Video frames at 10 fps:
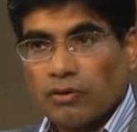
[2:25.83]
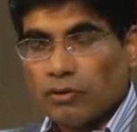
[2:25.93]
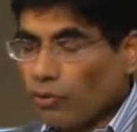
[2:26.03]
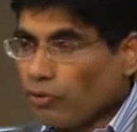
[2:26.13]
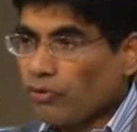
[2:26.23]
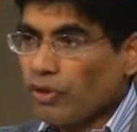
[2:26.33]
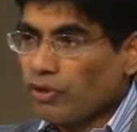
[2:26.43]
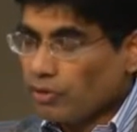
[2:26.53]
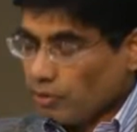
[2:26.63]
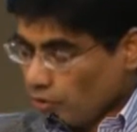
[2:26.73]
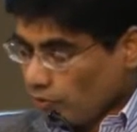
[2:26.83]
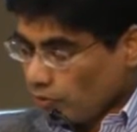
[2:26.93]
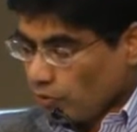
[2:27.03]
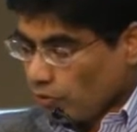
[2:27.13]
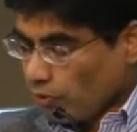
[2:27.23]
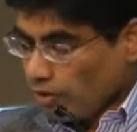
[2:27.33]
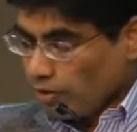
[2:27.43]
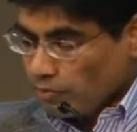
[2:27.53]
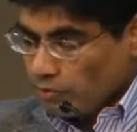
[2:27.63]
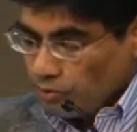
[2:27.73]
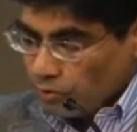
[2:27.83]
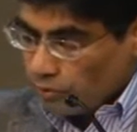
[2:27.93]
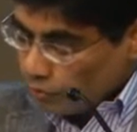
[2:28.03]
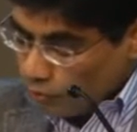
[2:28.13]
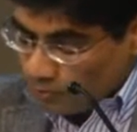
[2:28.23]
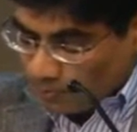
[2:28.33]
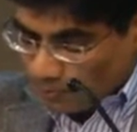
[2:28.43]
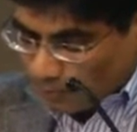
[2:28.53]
Do unto others what you want them to do to you.